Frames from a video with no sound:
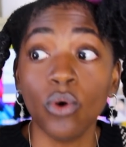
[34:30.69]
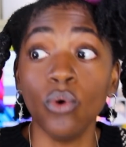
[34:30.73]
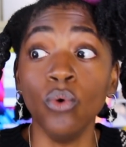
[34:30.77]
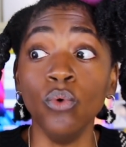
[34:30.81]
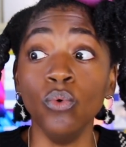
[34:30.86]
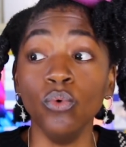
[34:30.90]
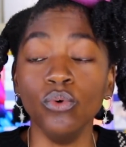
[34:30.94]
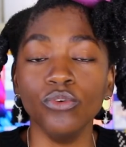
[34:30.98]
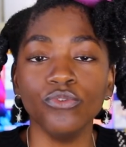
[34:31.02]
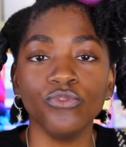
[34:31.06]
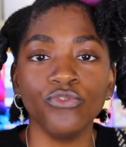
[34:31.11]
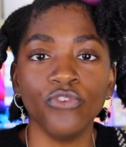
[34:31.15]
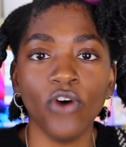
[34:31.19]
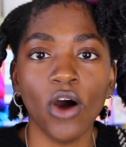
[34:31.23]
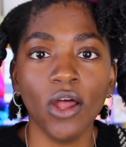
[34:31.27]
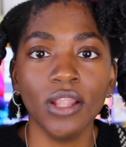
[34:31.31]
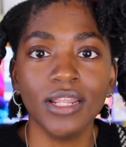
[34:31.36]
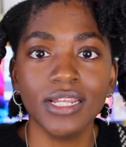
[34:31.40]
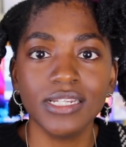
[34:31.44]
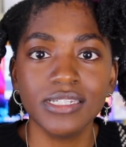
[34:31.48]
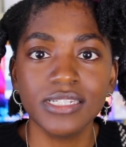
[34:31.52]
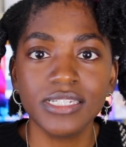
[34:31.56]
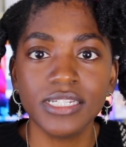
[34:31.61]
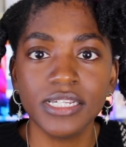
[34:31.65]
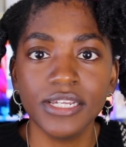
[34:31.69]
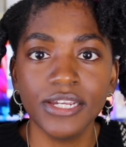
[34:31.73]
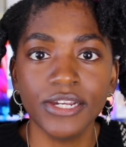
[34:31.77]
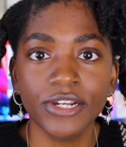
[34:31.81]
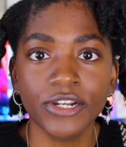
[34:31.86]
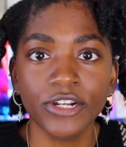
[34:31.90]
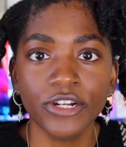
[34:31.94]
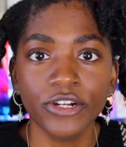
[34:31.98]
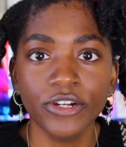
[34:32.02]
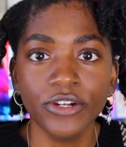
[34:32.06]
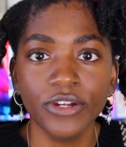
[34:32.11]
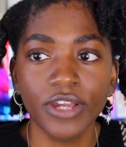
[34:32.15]

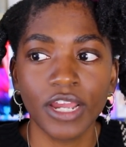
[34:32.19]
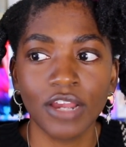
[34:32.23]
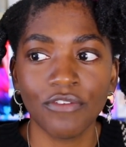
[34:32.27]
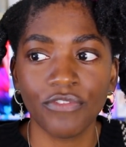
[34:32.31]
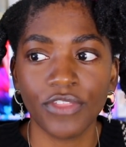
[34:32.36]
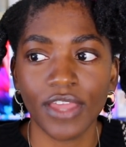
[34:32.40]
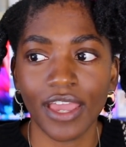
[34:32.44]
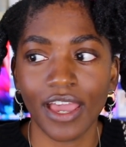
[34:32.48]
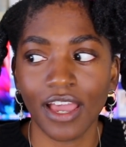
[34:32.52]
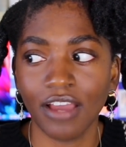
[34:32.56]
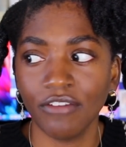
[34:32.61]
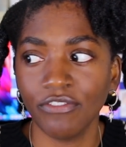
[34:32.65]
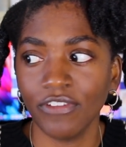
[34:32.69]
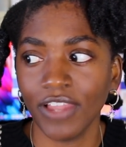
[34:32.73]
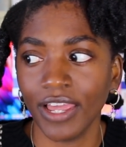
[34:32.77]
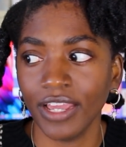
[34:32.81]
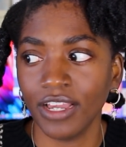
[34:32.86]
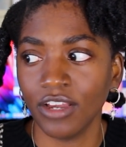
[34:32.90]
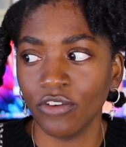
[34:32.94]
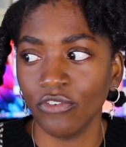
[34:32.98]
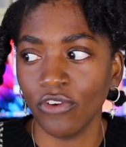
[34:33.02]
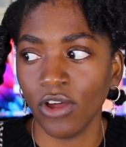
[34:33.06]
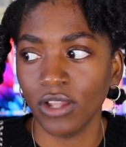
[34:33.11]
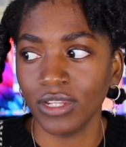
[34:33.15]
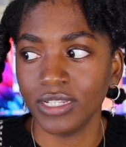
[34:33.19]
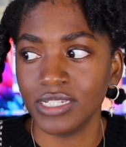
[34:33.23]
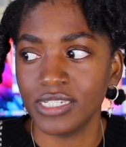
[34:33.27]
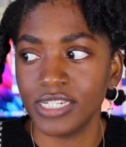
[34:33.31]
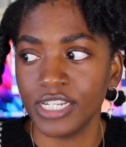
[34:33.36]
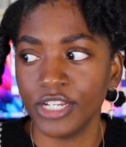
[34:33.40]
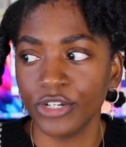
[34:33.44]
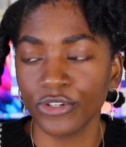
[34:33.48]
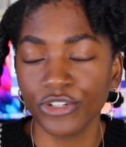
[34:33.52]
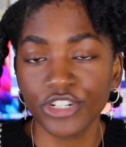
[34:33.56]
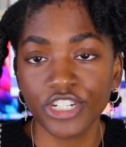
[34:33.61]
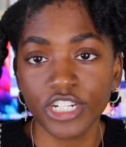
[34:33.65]
Volunteer if they have a
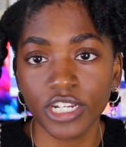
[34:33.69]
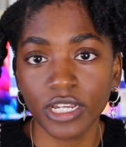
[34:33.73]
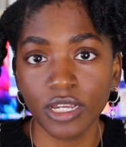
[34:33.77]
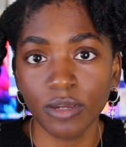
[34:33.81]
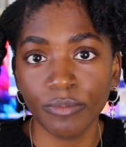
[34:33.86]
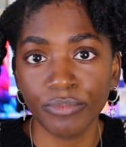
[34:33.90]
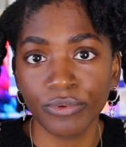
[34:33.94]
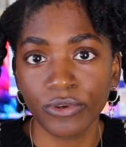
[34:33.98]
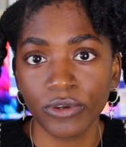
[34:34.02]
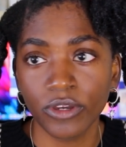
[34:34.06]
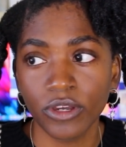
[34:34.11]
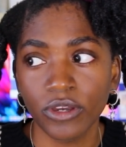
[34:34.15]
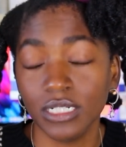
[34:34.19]
volunteership.